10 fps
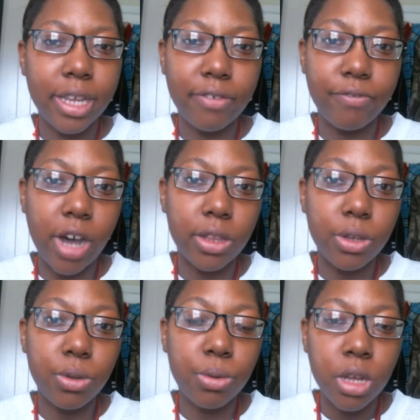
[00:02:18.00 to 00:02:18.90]
they can follow
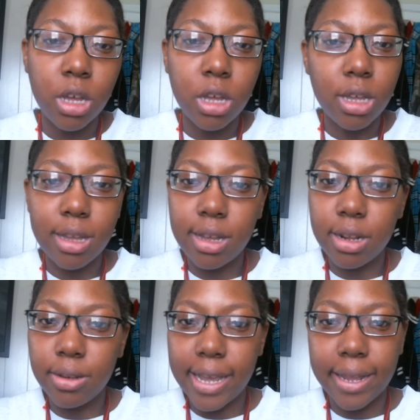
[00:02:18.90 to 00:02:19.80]
you,
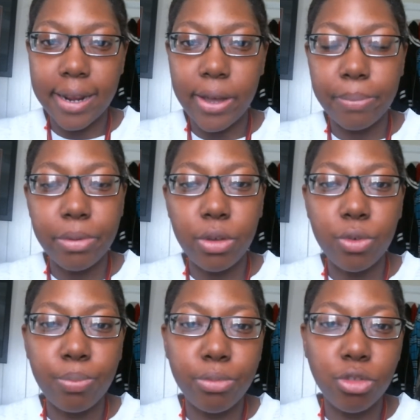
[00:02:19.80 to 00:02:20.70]
and they can help
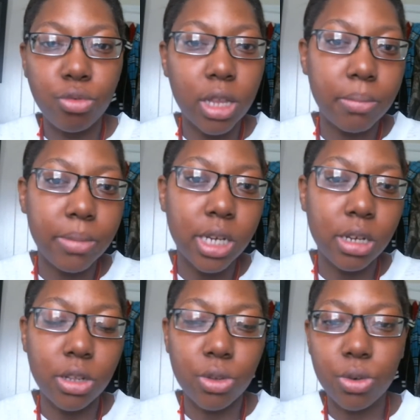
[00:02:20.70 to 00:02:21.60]
you do other missions,